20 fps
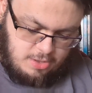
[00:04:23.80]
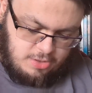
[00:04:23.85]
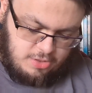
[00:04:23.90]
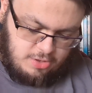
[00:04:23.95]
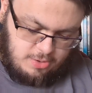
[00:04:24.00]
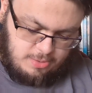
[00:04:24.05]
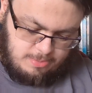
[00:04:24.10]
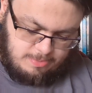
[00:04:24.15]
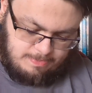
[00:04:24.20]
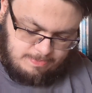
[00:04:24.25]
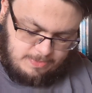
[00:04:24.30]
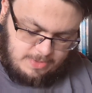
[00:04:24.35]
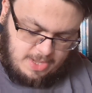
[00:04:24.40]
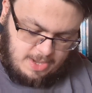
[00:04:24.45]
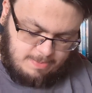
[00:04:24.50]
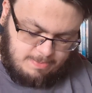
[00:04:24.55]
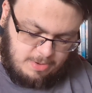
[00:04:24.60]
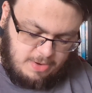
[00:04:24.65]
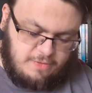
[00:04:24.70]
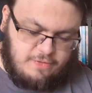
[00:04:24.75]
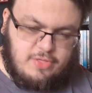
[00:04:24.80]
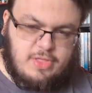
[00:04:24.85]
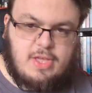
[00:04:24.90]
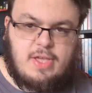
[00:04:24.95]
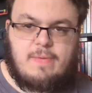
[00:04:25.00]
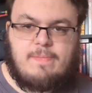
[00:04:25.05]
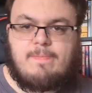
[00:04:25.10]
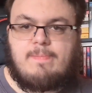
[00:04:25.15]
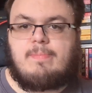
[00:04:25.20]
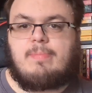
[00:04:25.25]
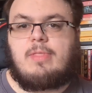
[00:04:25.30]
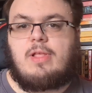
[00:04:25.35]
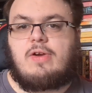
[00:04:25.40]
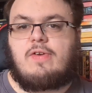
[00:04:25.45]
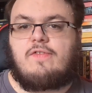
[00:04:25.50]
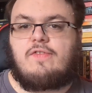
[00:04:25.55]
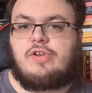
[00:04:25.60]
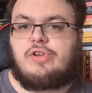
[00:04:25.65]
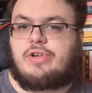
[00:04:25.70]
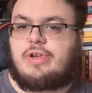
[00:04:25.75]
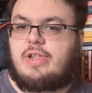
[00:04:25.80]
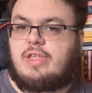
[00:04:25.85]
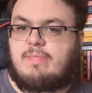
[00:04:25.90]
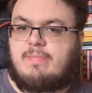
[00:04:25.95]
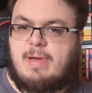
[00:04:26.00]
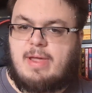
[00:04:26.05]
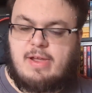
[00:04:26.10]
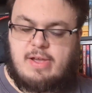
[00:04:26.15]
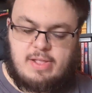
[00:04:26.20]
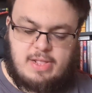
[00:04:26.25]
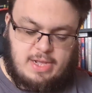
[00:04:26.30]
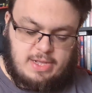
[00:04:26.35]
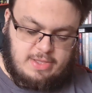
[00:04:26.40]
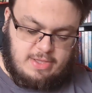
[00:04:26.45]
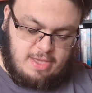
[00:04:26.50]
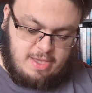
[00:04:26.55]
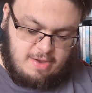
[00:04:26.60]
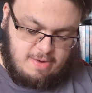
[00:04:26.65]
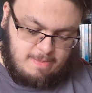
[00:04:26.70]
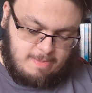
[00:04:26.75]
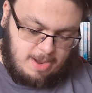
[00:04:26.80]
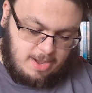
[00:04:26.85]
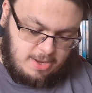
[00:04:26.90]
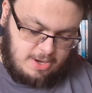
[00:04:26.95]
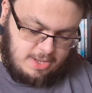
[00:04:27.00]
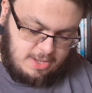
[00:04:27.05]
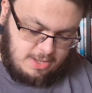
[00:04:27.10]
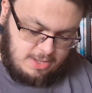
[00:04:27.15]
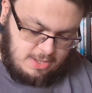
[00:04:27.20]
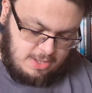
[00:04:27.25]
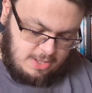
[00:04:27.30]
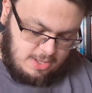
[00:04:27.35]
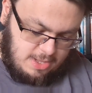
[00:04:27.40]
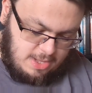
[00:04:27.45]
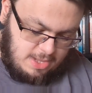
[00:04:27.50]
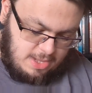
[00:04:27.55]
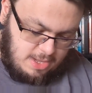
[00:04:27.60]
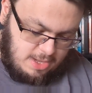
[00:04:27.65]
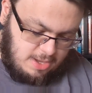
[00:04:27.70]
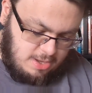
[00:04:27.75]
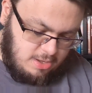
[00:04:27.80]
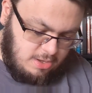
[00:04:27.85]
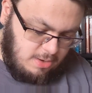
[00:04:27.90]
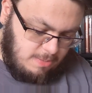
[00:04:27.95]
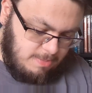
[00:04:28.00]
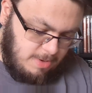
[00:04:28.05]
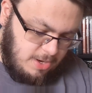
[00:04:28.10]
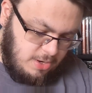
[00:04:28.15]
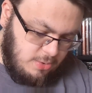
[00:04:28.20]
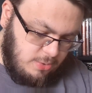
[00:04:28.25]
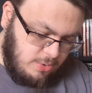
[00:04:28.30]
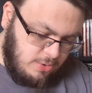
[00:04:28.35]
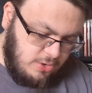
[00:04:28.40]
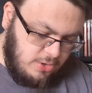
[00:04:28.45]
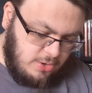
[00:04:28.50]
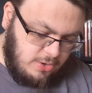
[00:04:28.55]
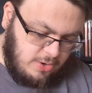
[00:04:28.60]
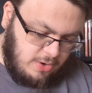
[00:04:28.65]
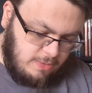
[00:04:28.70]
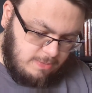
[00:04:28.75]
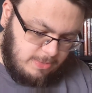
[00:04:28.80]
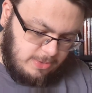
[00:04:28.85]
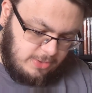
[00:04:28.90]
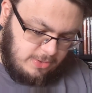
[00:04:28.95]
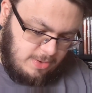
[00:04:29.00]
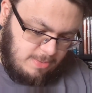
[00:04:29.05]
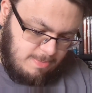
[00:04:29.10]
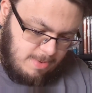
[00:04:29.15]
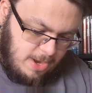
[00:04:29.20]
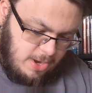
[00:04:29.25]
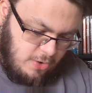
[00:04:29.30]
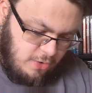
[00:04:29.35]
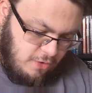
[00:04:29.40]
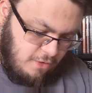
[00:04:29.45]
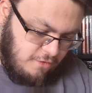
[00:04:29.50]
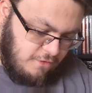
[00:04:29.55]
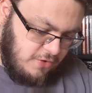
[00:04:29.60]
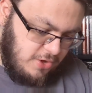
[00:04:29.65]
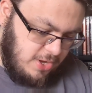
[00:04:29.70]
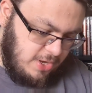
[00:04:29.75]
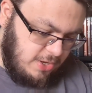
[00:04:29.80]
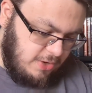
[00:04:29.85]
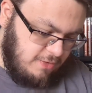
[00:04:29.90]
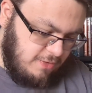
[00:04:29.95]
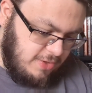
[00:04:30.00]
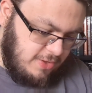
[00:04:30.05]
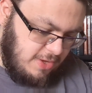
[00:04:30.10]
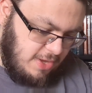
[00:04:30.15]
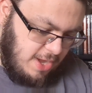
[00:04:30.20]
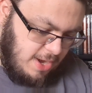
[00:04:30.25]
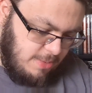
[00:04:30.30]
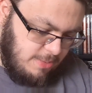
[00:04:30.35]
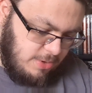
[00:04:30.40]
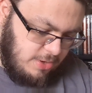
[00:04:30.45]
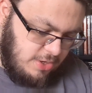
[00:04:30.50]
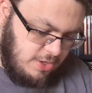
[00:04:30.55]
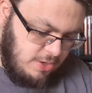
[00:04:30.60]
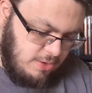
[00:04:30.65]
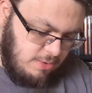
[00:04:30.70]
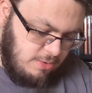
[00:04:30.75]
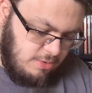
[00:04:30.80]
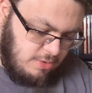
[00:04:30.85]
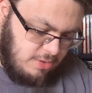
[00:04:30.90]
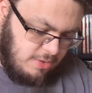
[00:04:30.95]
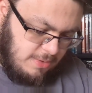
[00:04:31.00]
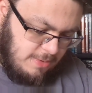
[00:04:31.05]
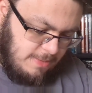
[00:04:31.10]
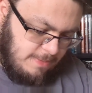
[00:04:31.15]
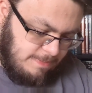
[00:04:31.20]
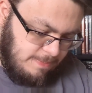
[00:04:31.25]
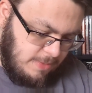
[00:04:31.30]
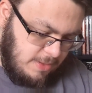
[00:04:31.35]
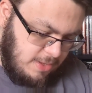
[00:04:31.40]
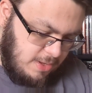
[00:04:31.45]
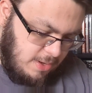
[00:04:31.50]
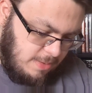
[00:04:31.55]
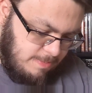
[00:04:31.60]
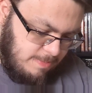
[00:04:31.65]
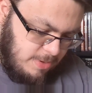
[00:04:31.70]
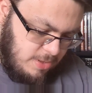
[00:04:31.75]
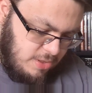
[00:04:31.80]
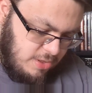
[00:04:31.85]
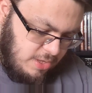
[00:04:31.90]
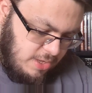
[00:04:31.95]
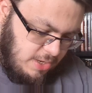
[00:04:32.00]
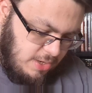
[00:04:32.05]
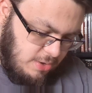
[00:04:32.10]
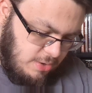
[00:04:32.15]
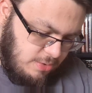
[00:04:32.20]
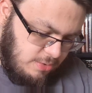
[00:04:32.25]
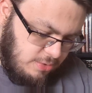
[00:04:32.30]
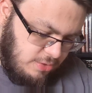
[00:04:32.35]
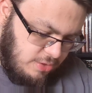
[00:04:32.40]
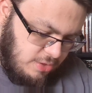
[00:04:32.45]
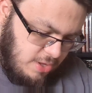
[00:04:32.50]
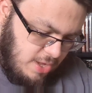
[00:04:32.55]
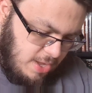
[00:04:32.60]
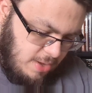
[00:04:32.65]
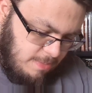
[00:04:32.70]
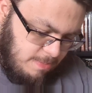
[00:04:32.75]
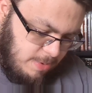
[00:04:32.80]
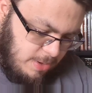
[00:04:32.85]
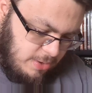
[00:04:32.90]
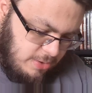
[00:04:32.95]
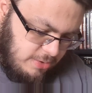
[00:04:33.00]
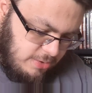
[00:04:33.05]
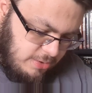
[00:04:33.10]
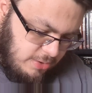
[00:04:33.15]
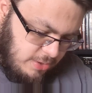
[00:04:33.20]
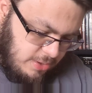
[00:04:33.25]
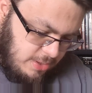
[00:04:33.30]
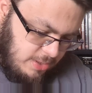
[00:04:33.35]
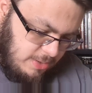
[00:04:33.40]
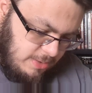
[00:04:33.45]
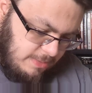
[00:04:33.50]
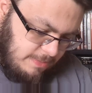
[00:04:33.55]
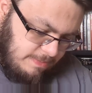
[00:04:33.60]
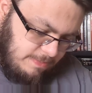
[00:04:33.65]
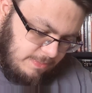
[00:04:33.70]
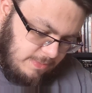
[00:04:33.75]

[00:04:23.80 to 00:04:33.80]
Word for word: so yeah. But if the long version is better, I'd like to hear about it. Uh, you got brand new audio commentary by author and critic Howard Hughes, Campesinos Al Podor,